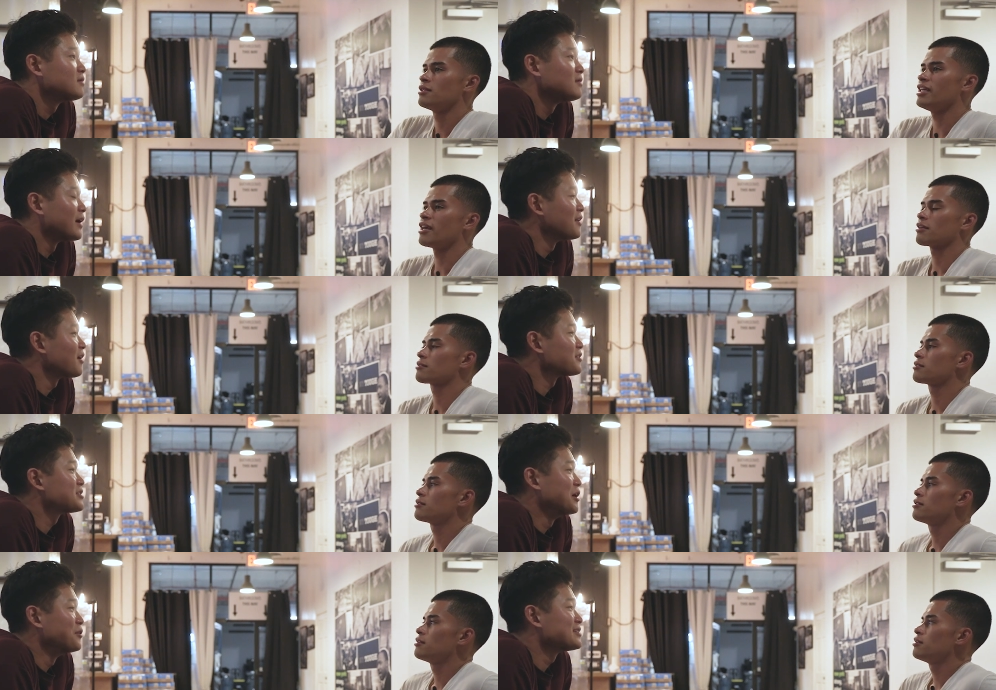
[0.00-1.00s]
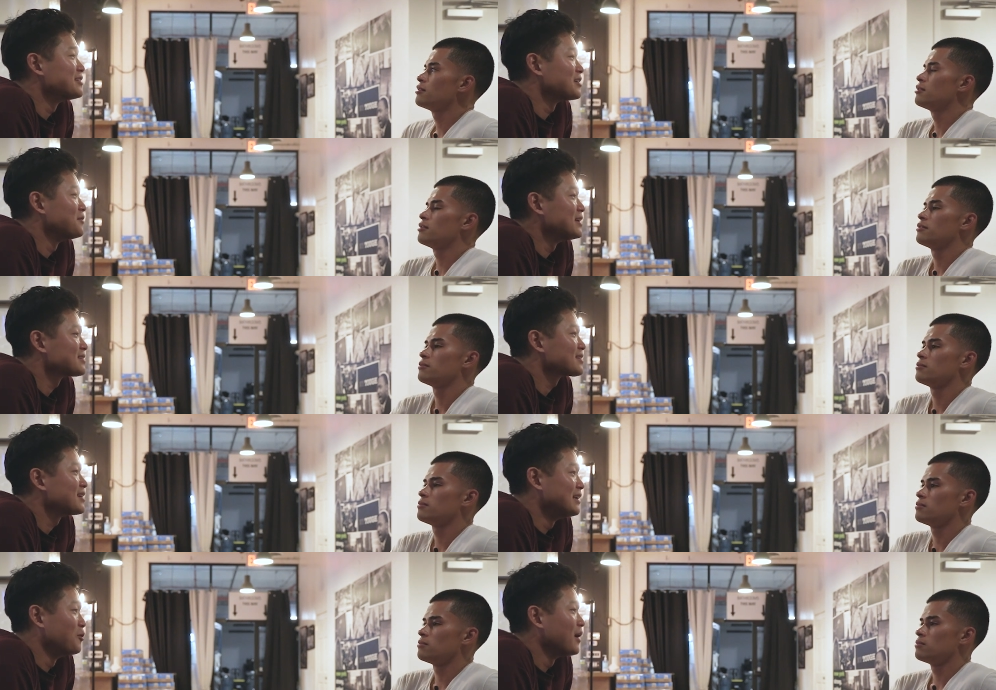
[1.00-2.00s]
Speaker 1: Yeah. Like a lot of stoicism is,
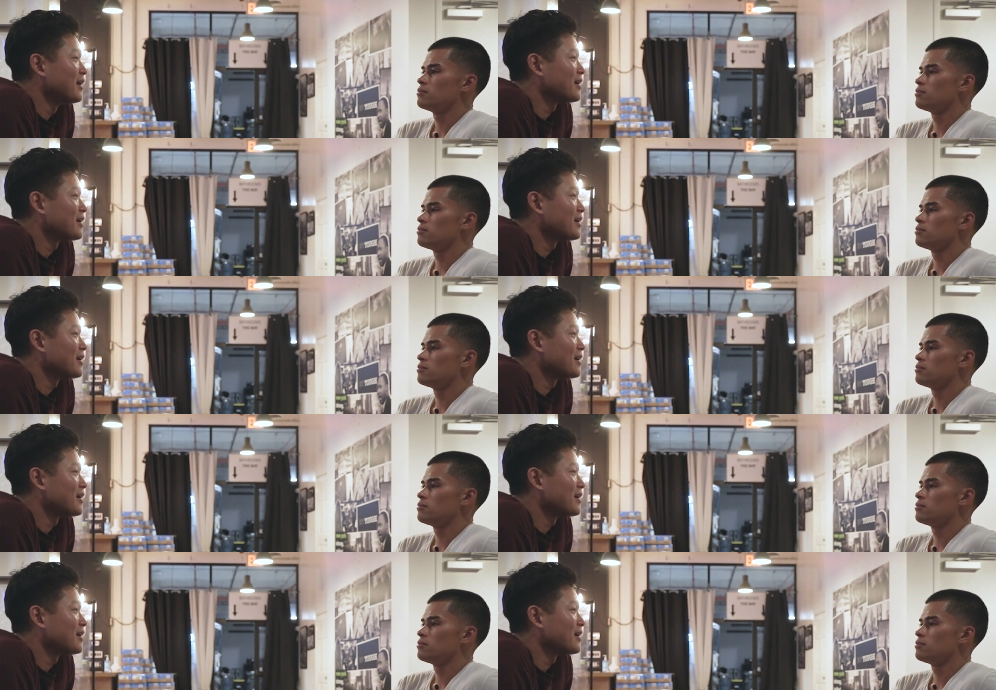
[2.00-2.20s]
in a way,